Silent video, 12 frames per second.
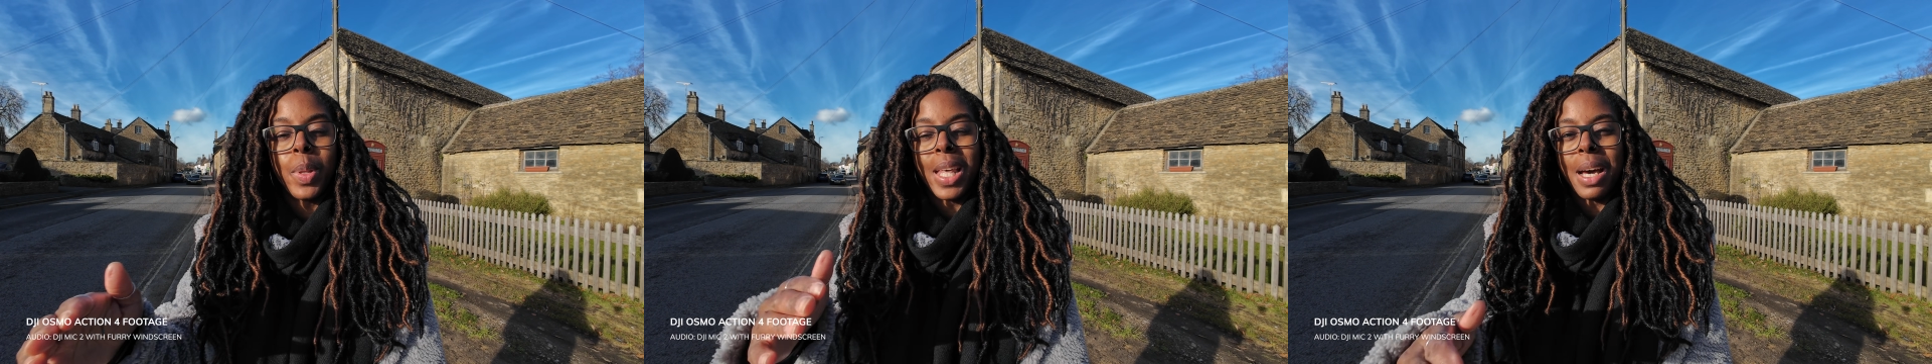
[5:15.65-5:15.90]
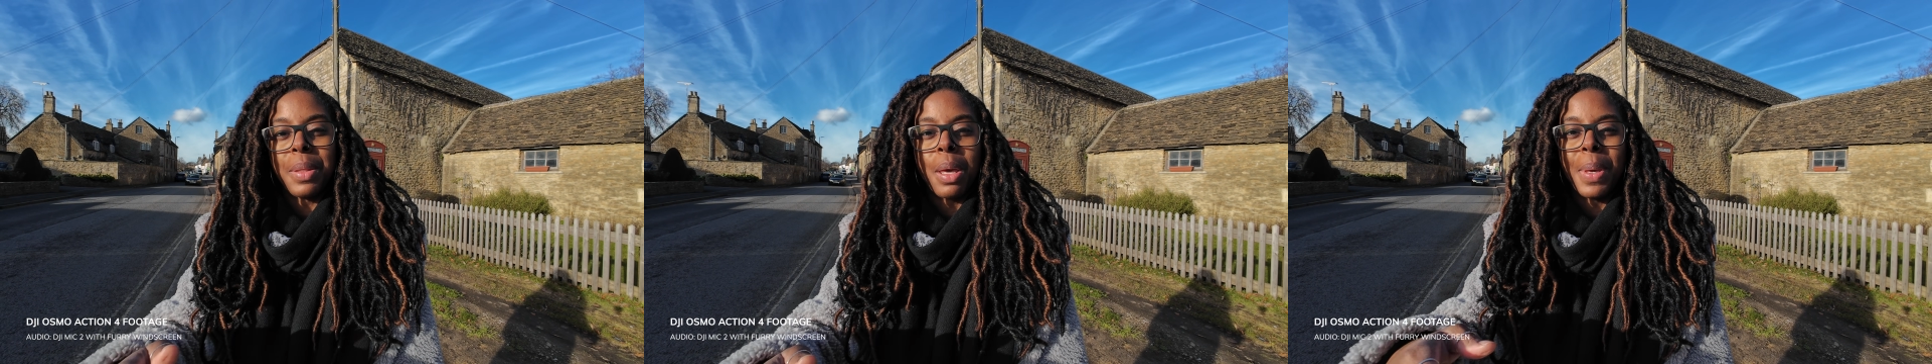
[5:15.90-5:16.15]

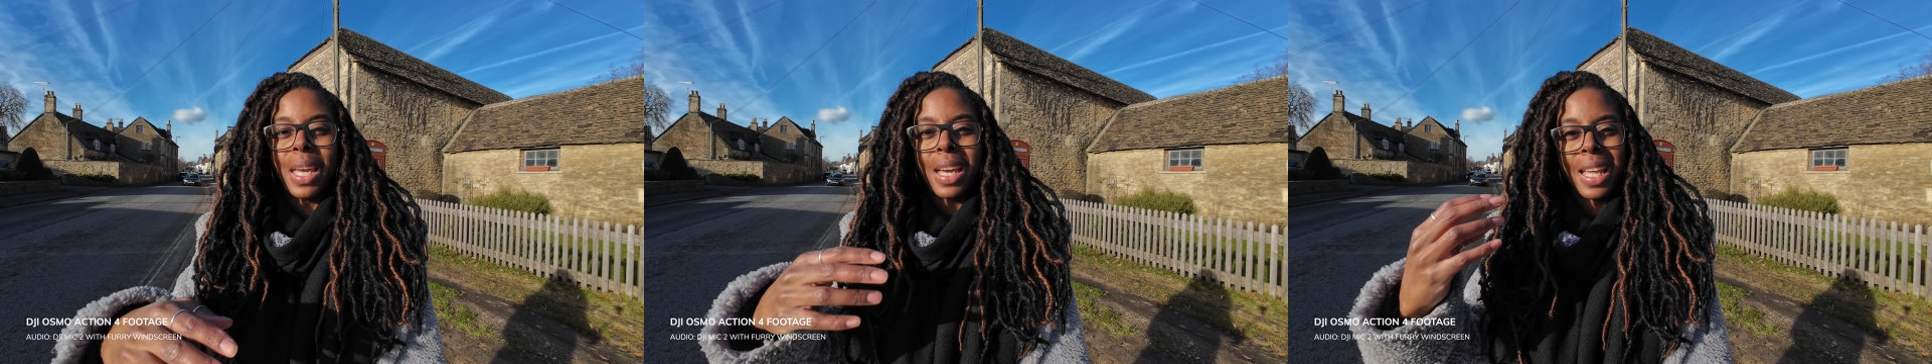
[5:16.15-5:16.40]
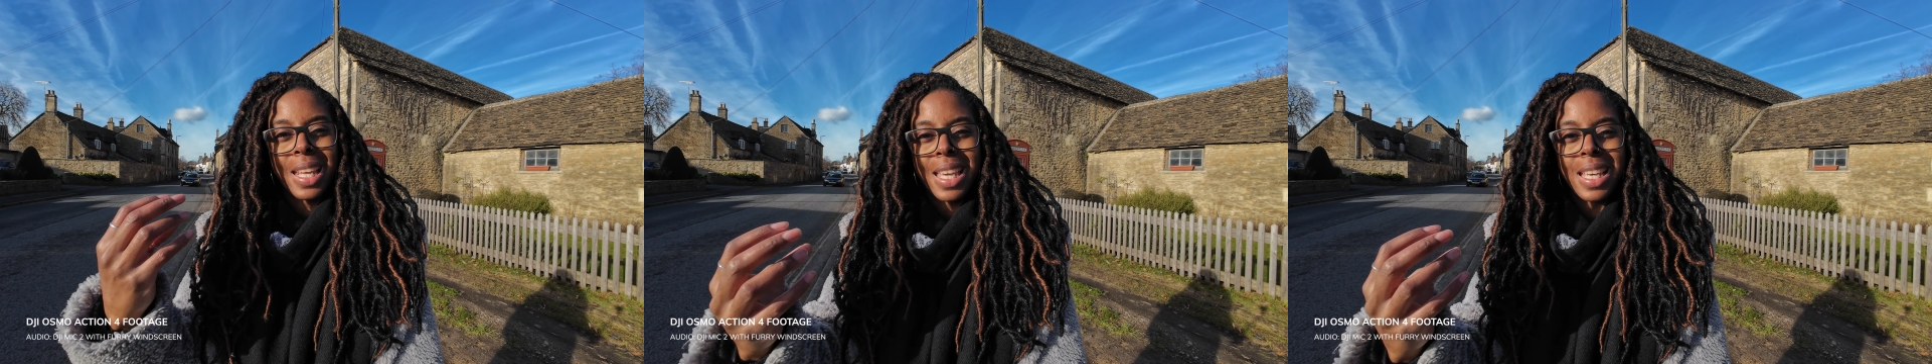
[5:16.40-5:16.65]
without there
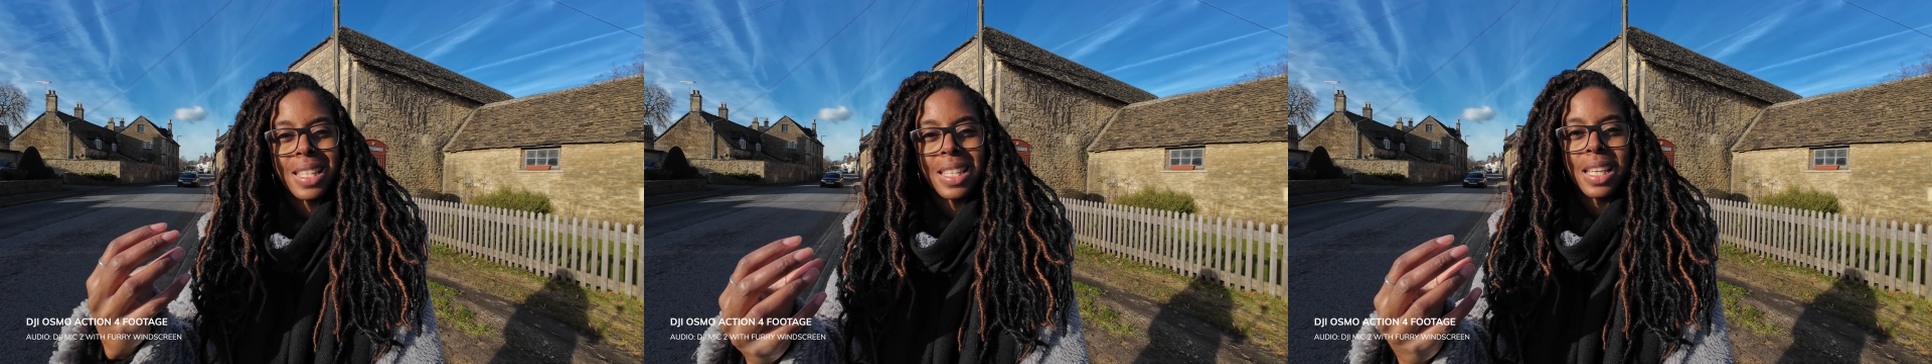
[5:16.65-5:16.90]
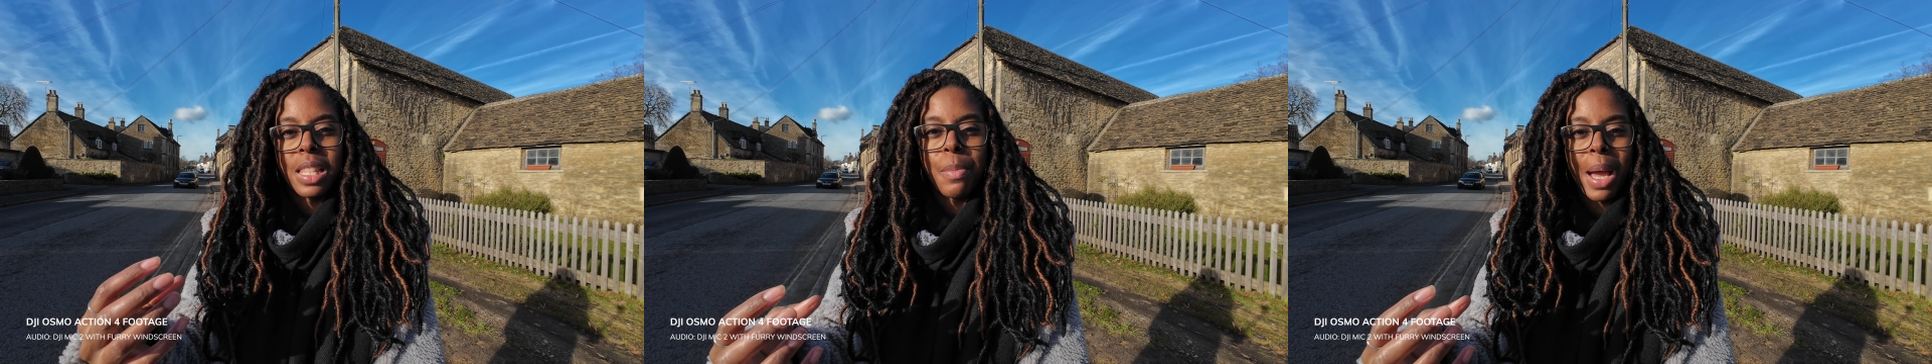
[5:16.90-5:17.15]
being any
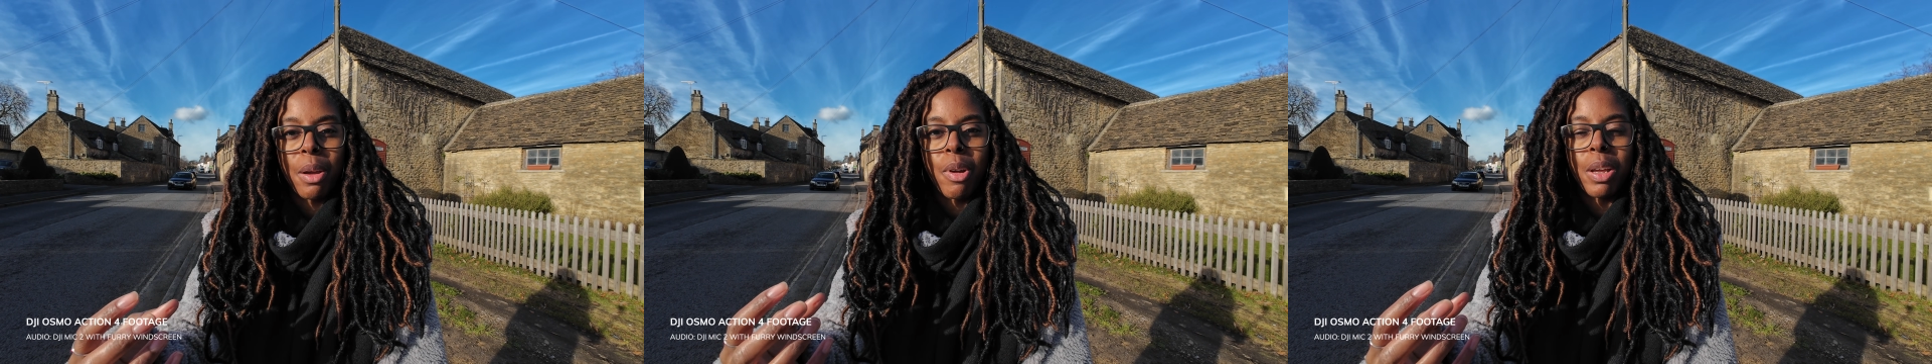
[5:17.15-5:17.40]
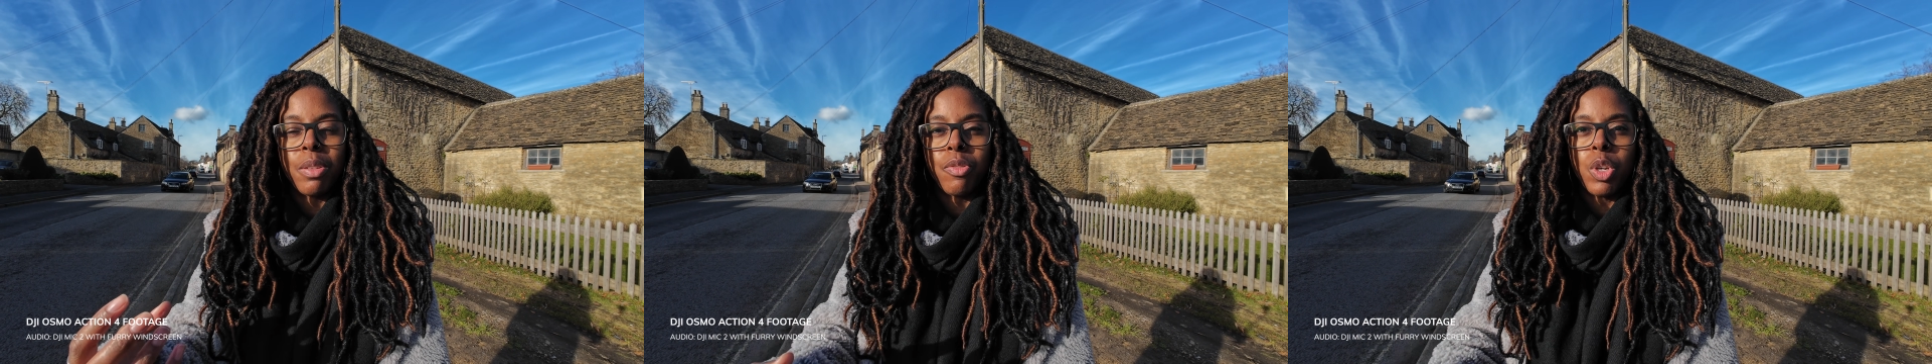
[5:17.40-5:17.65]
hissing in the
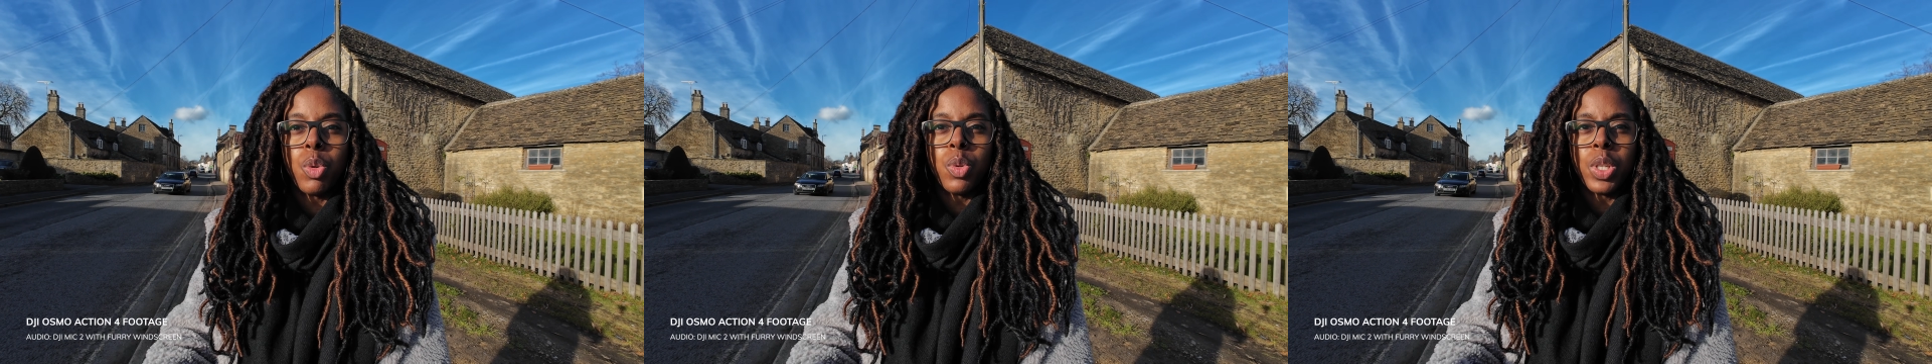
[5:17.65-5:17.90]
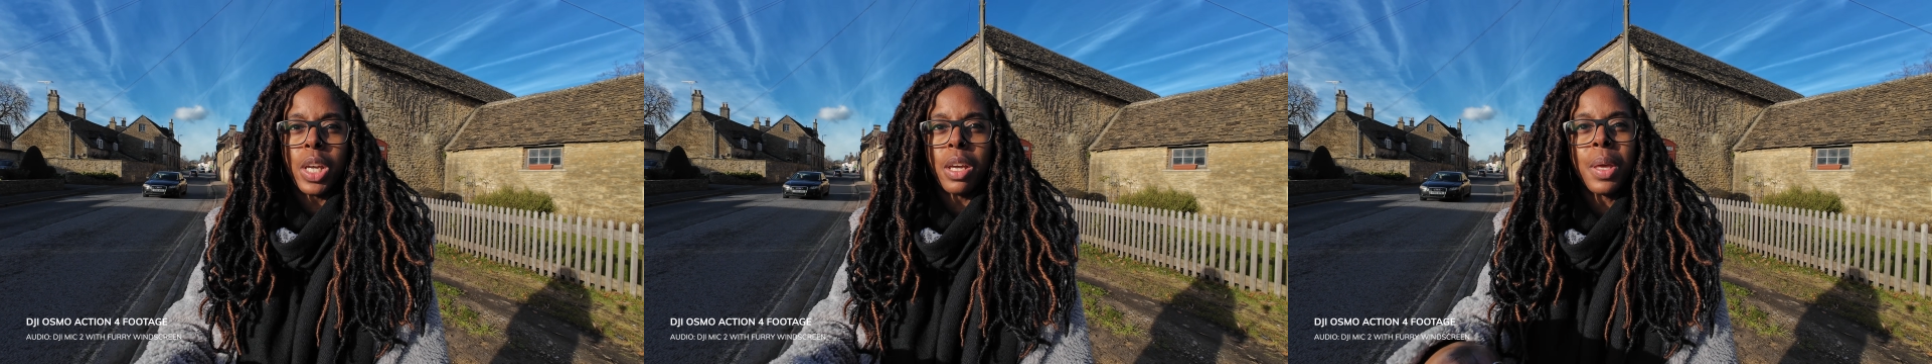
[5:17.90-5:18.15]
background of your
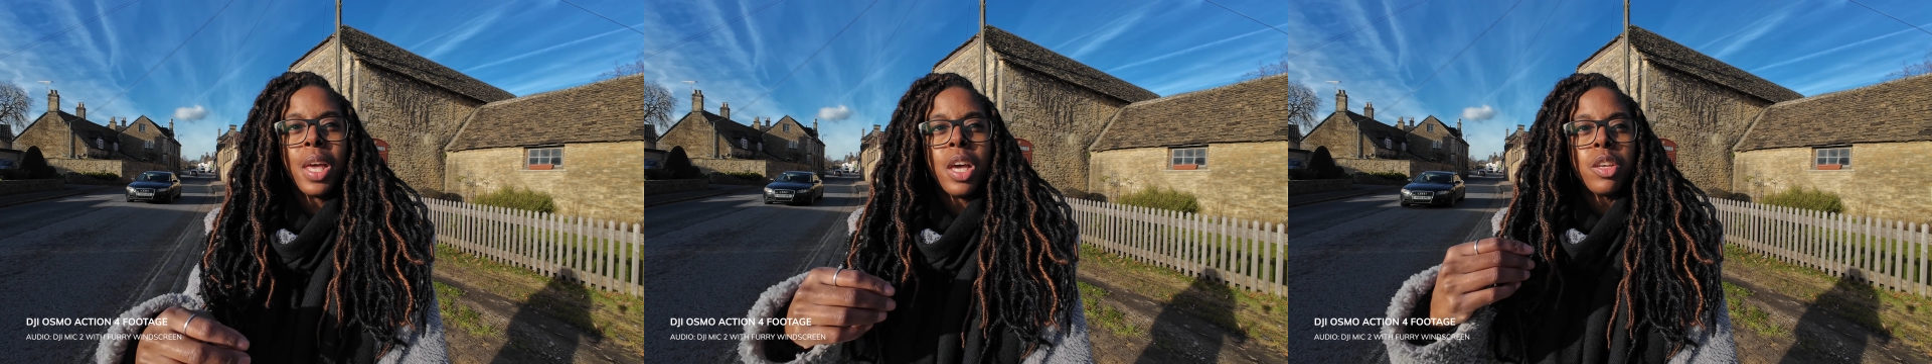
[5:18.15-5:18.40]
audio.